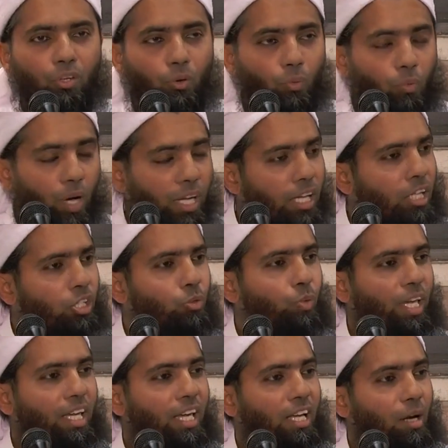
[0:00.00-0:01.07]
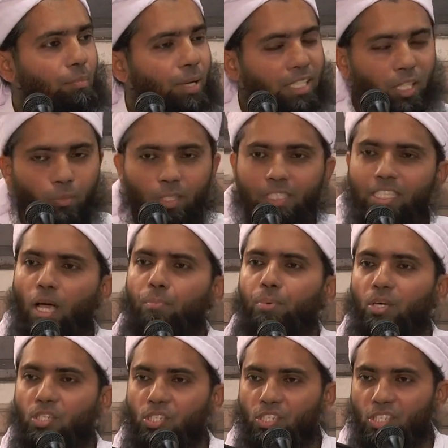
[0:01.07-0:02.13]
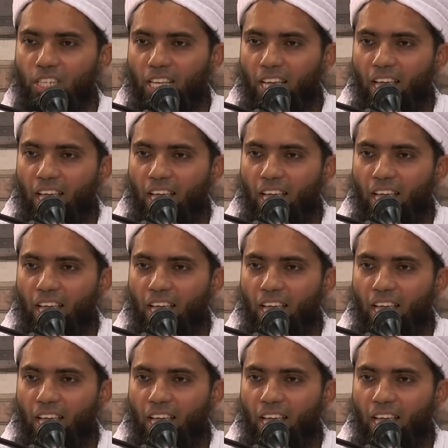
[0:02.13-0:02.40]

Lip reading: Why are you waking up? And they will tap us.